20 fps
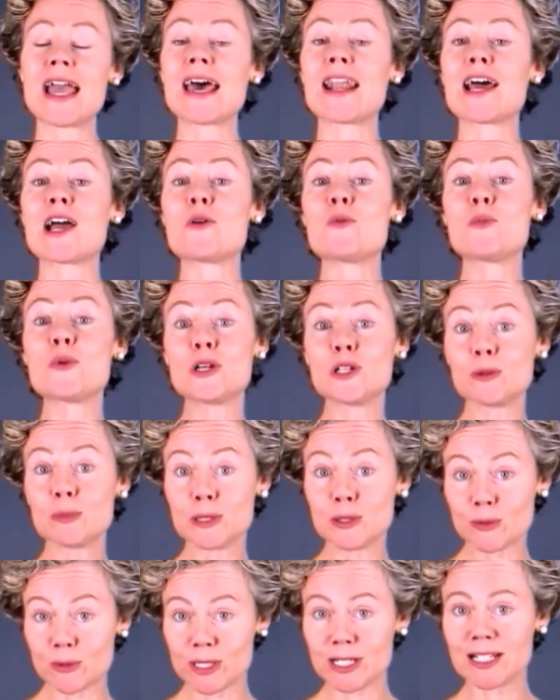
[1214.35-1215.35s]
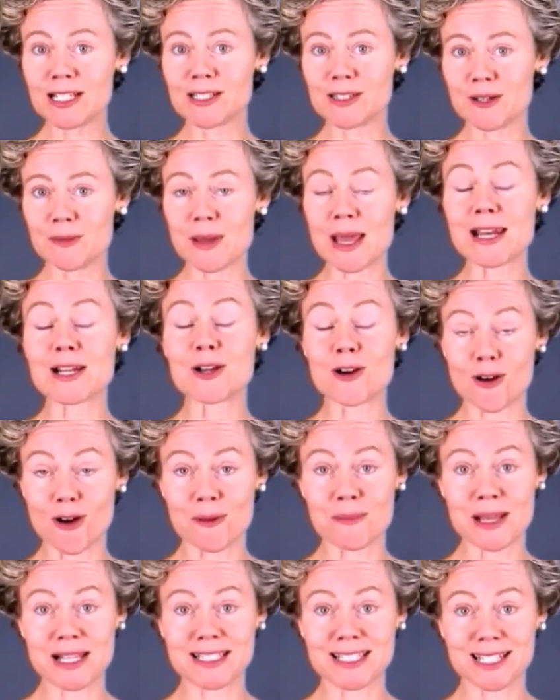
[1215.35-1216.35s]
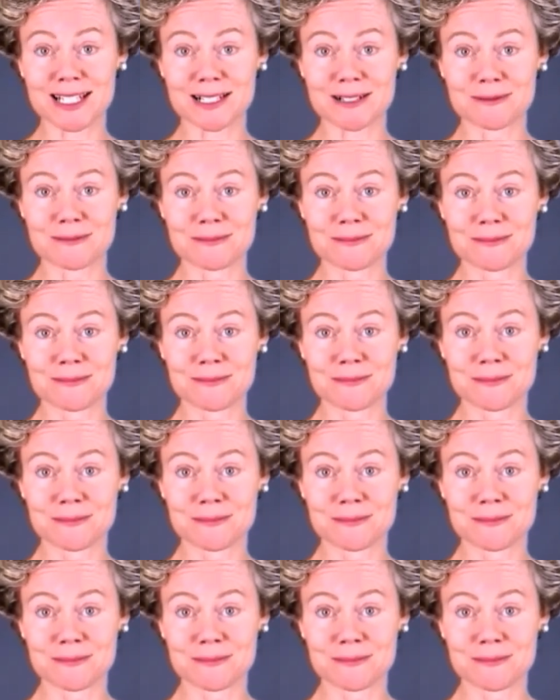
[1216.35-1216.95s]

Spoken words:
and I will be reading them and commenting.